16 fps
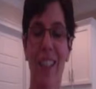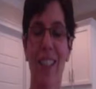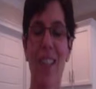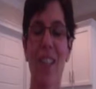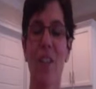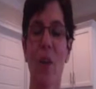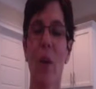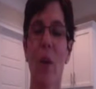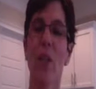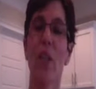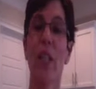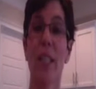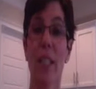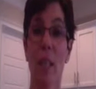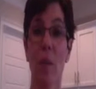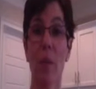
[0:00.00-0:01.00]
So, and you're
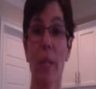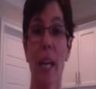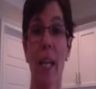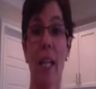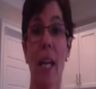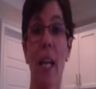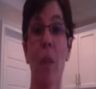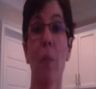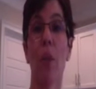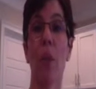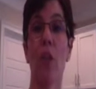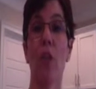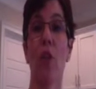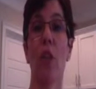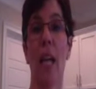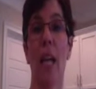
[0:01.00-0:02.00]
gonna double that again
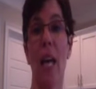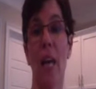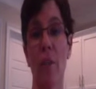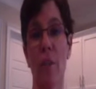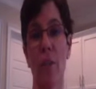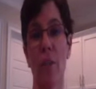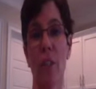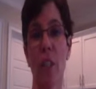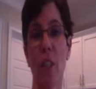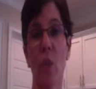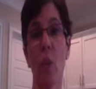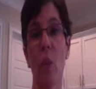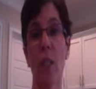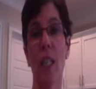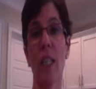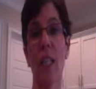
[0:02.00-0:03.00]
because you're gonna have it for dinner
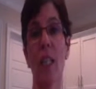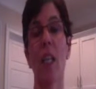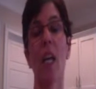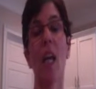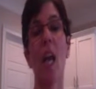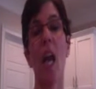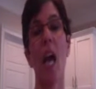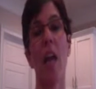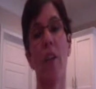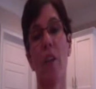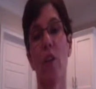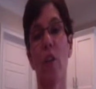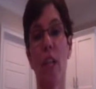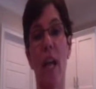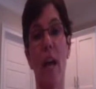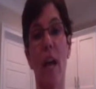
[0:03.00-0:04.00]
one night, and then
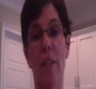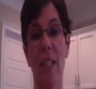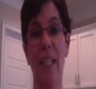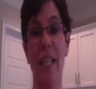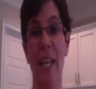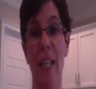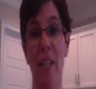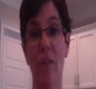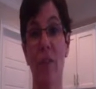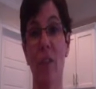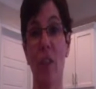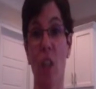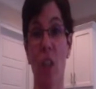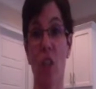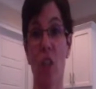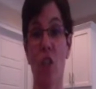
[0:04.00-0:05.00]
you're gonna have it again for
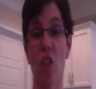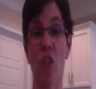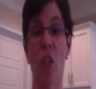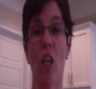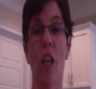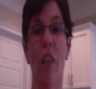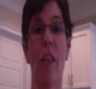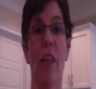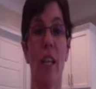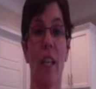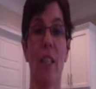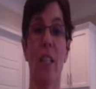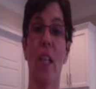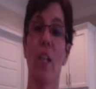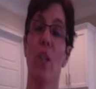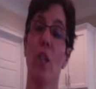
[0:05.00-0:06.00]
lunch the
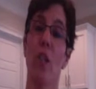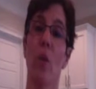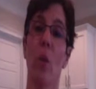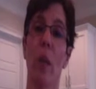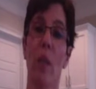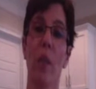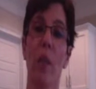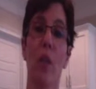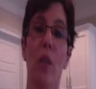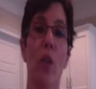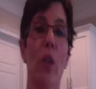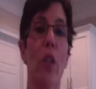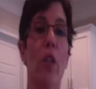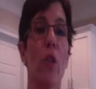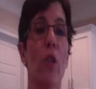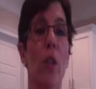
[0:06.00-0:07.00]
next day. So you wanna make sure
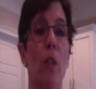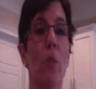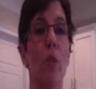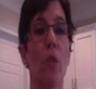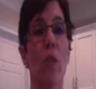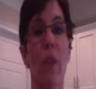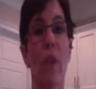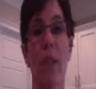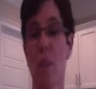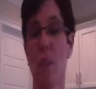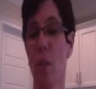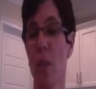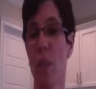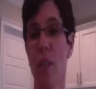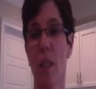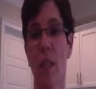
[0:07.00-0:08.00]
that you double your
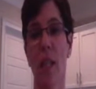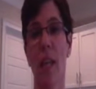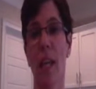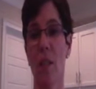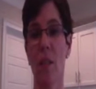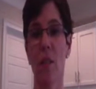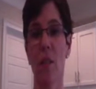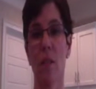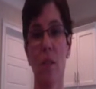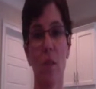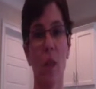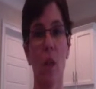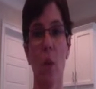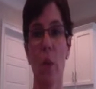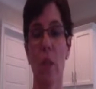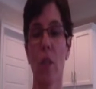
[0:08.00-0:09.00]
recipes, and again,
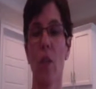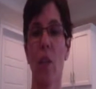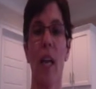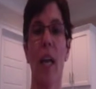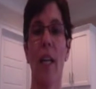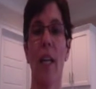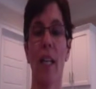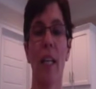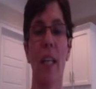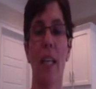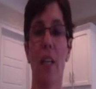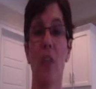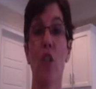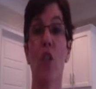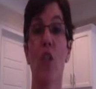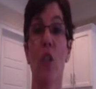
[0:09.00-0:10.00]
always look ahead. I can't
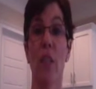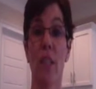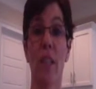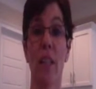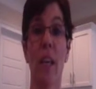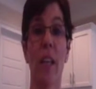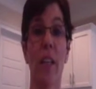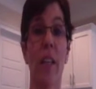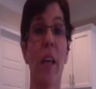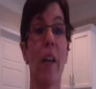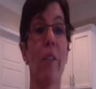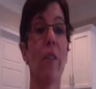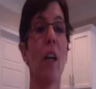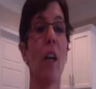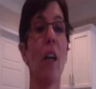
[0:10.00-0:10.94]
stress that enough.